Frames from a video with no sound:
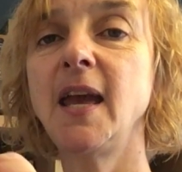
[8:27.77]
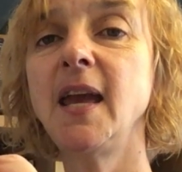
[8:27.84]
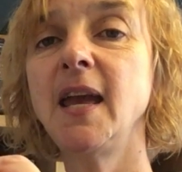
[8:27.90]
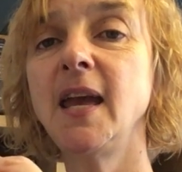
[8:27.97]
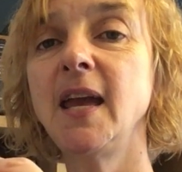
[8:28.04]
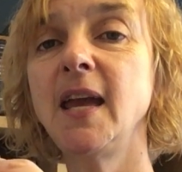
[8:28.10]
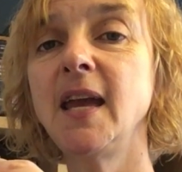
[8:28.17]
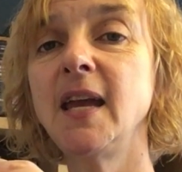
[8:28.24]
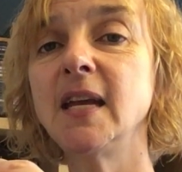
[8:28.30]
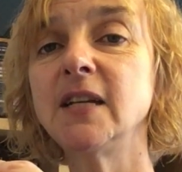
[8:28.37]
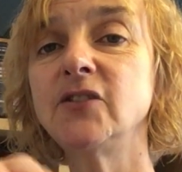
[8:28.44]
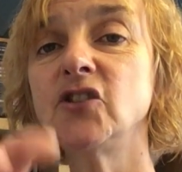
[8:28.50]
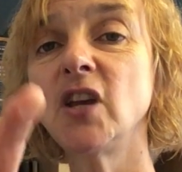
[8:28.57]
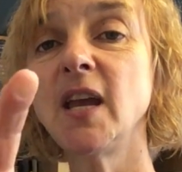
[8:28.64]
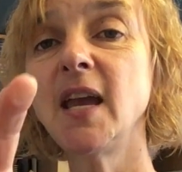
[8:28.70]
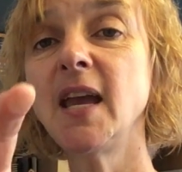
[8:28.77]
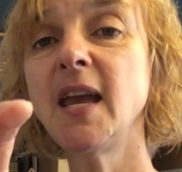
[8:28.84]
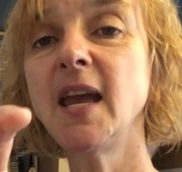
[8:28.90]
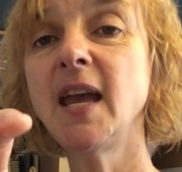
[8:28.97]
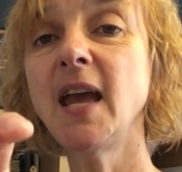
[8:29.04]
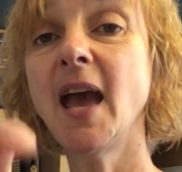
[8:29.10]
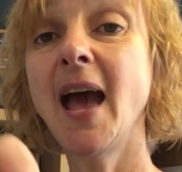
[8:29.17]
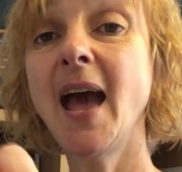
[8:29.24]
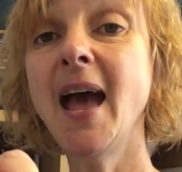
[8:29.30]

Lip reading: E, G,